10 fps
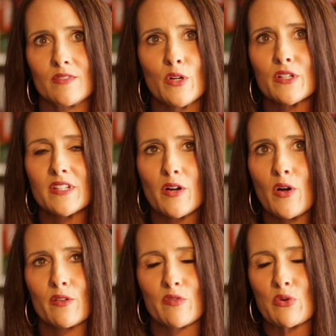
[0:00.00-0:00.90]
looked at
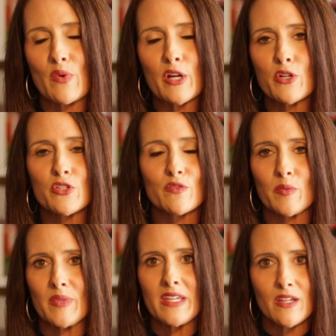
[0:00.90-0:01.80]
all of your records
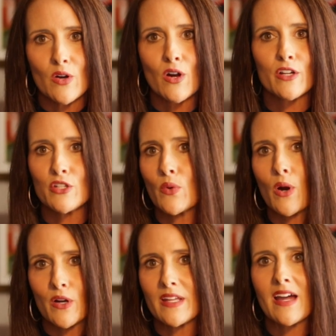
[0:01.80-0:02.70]
from the ER and you
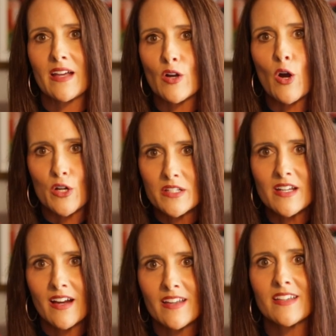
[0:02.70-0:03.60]
already had a heart
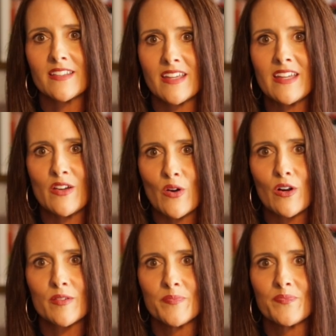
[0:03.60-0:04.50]
attack in the
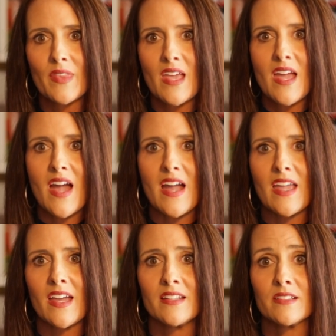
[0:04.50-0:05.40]
ER.
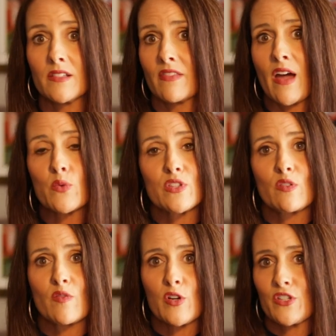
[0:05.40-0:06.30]
And that was
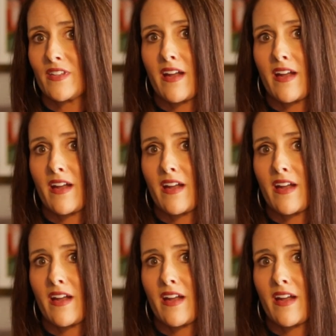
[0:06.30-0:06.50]
the first